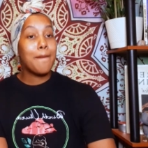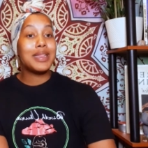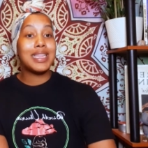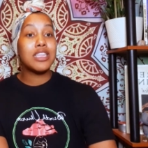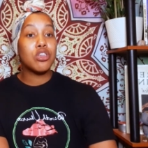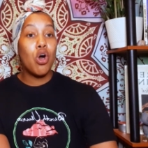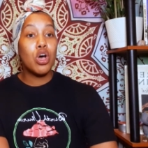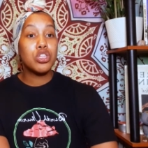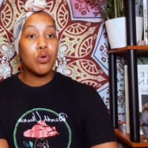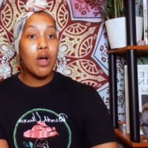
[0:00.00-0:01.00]
But that's
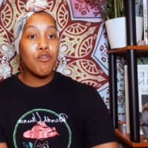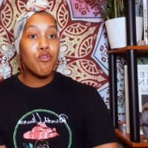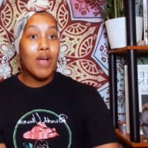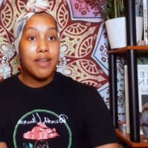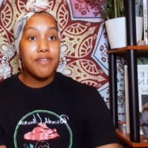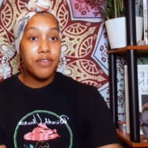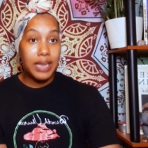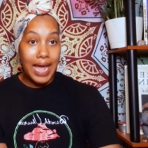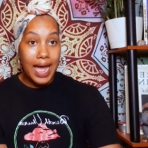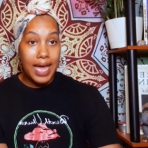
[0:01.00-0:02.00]
also a red
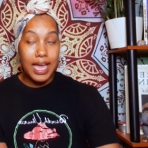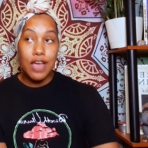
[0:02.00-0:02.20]
flag.